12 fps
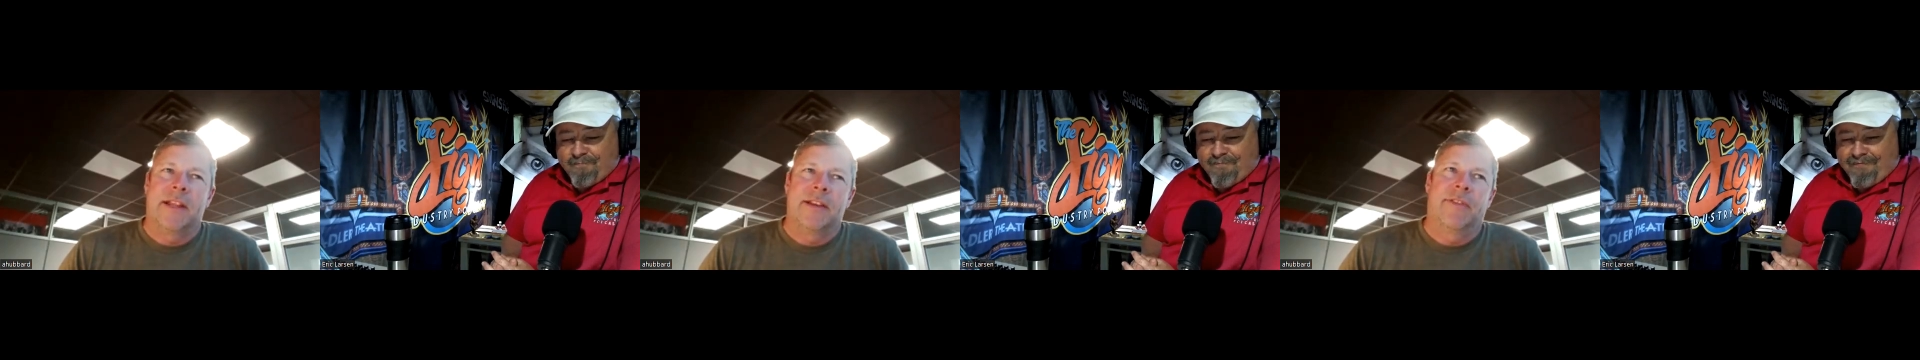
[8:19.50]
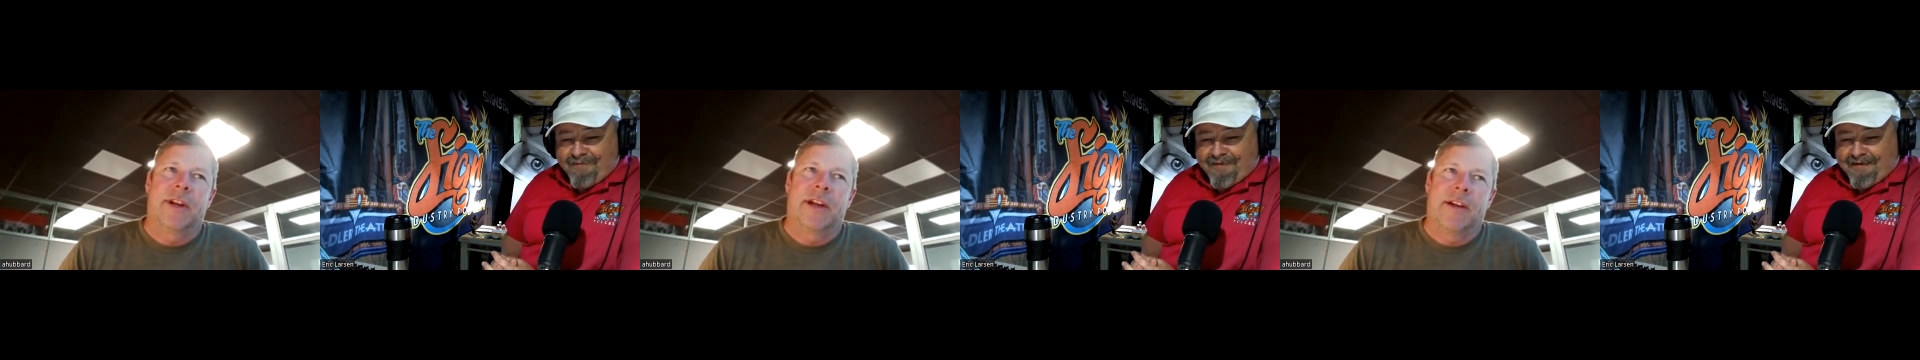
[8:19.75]

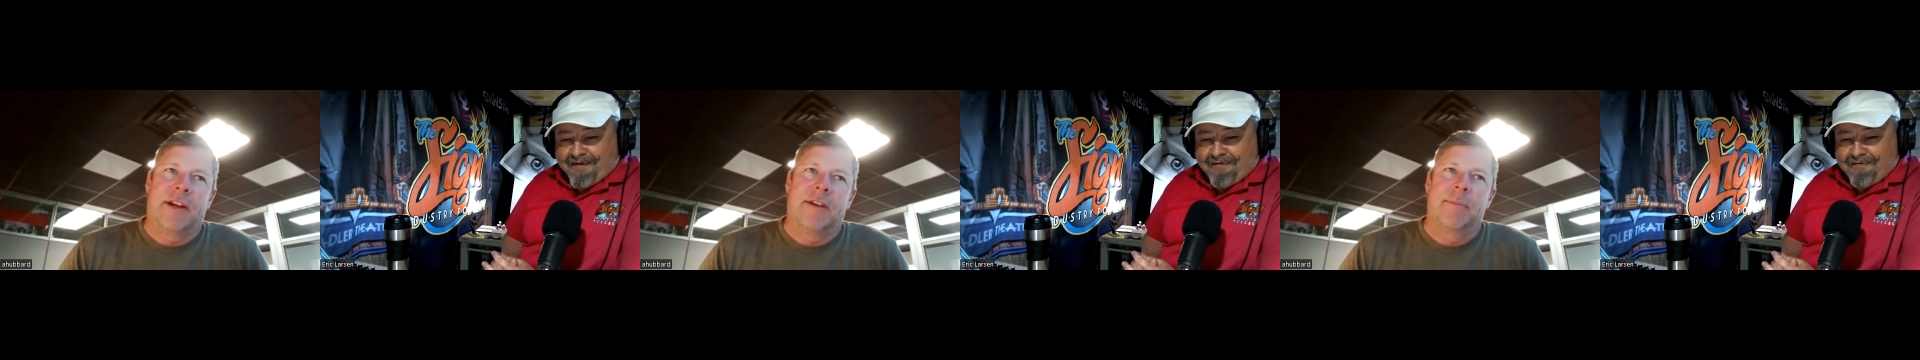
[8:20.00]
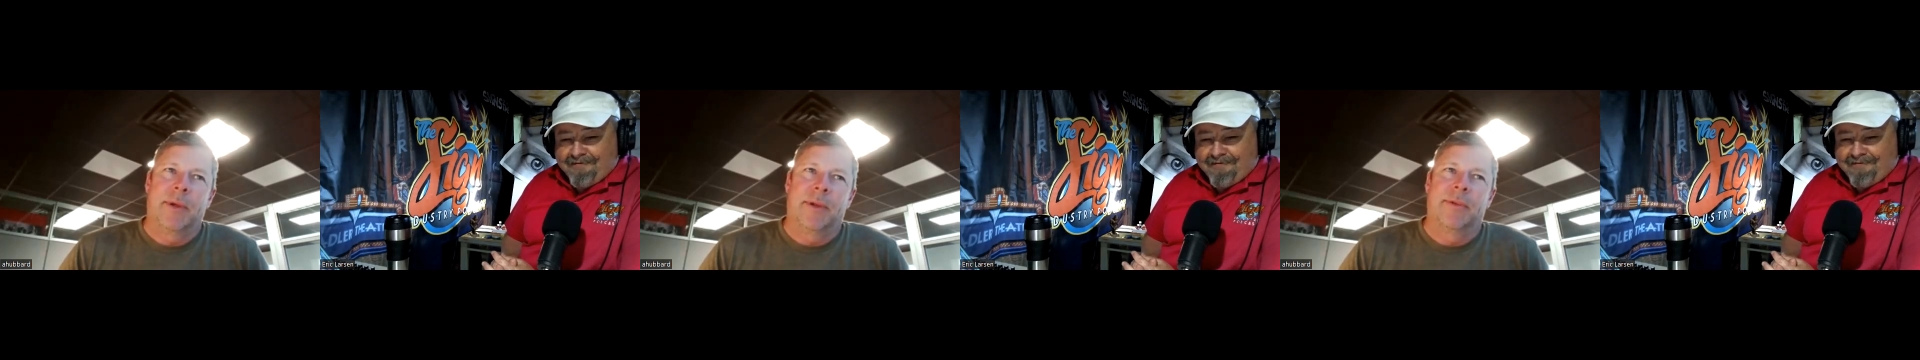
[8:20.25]
Speaker 1: then you figure out
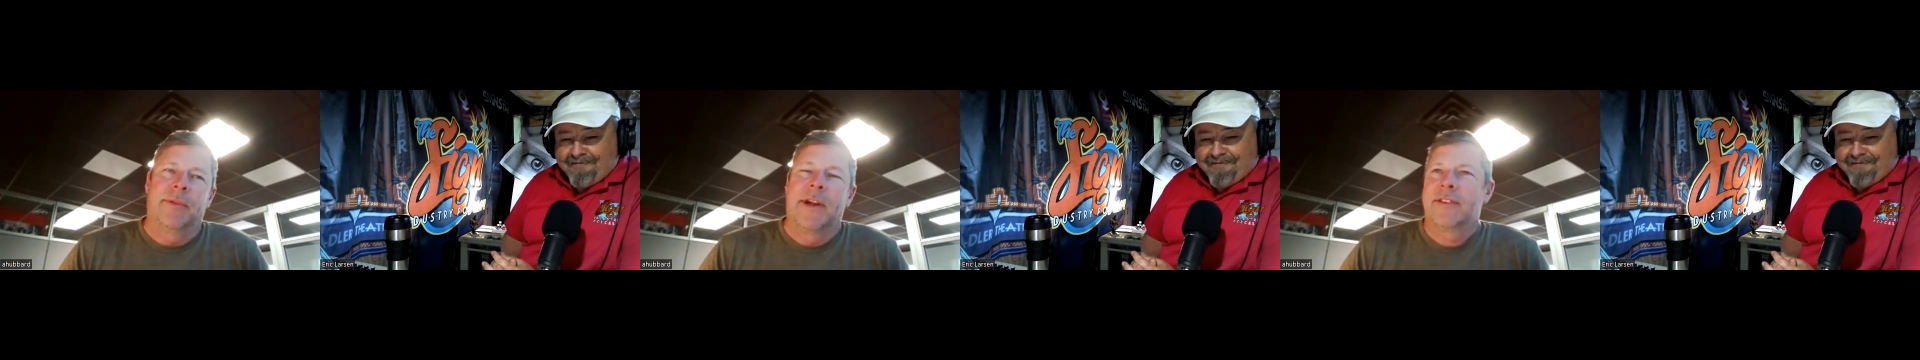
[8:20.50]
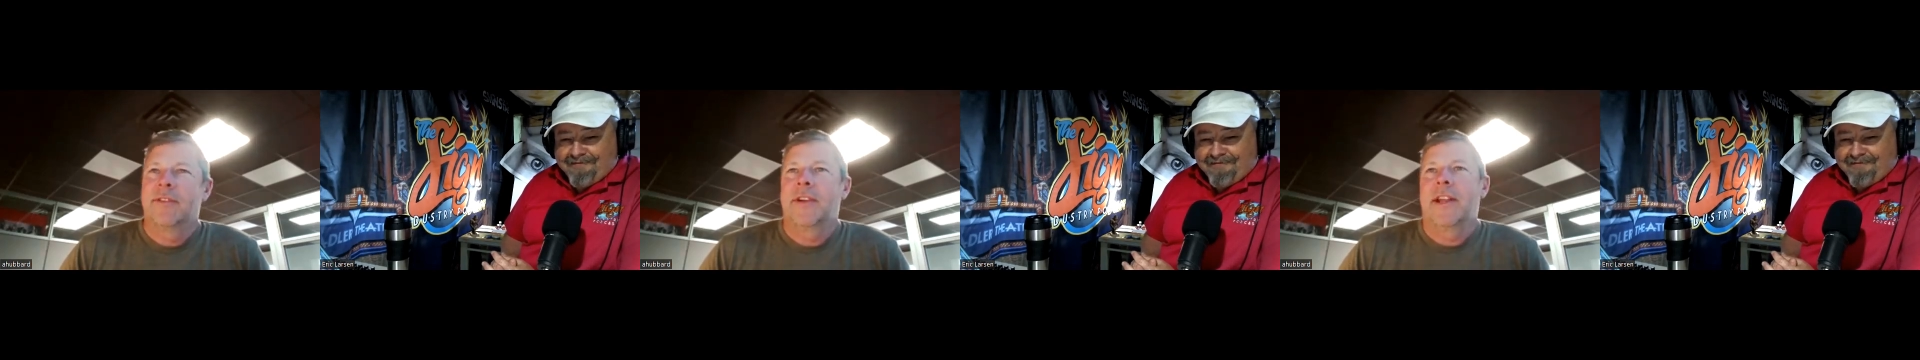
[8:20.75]
how to build the
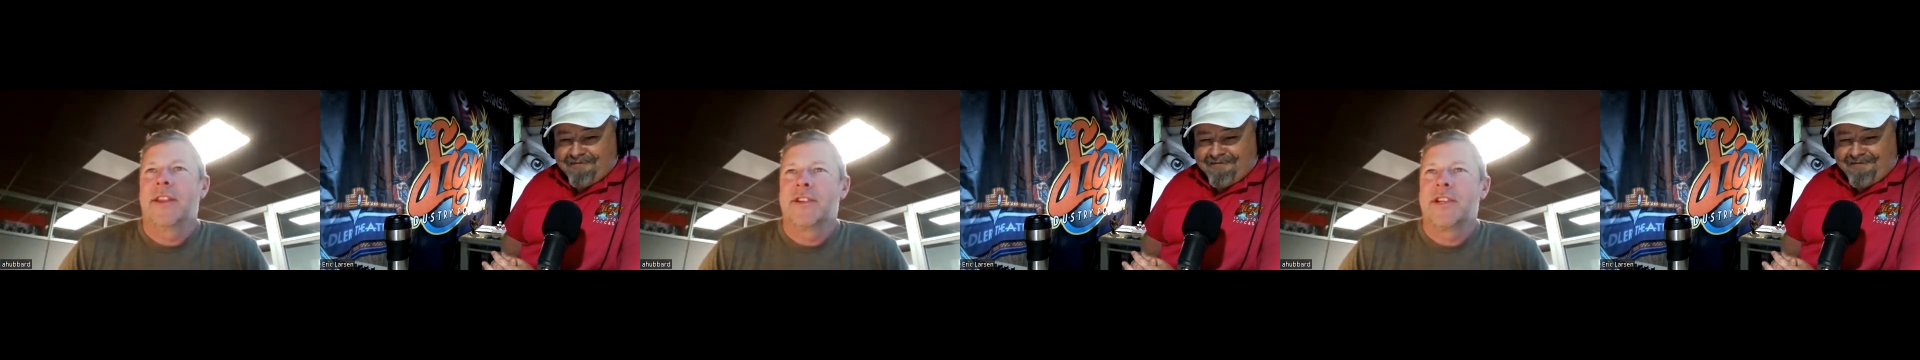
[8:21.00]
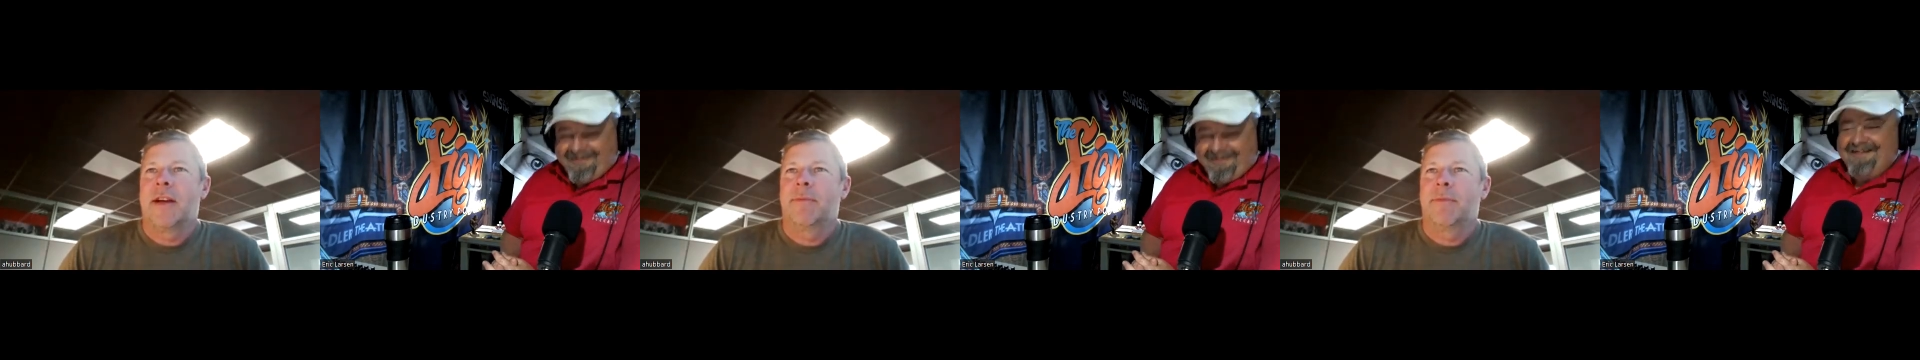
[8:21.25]
rest of it on
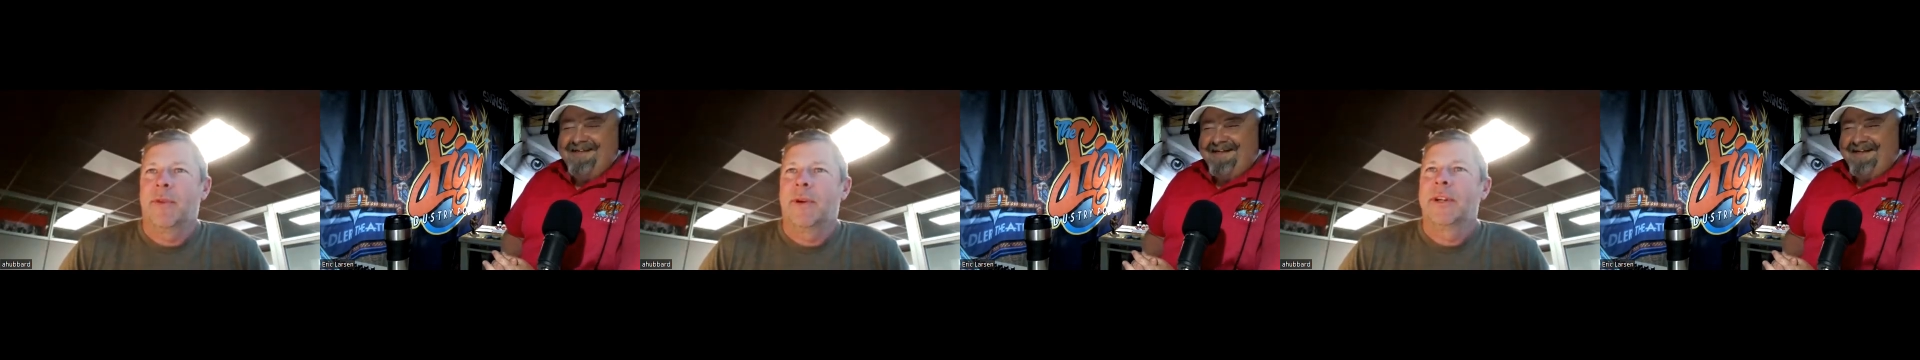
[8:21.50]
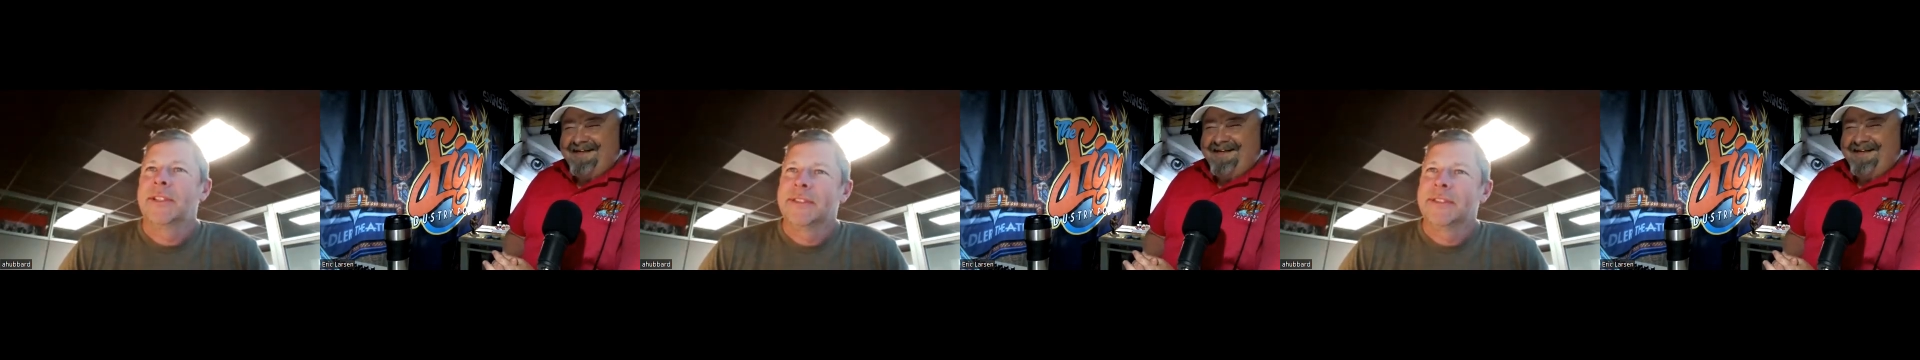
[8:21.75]
the shop floor.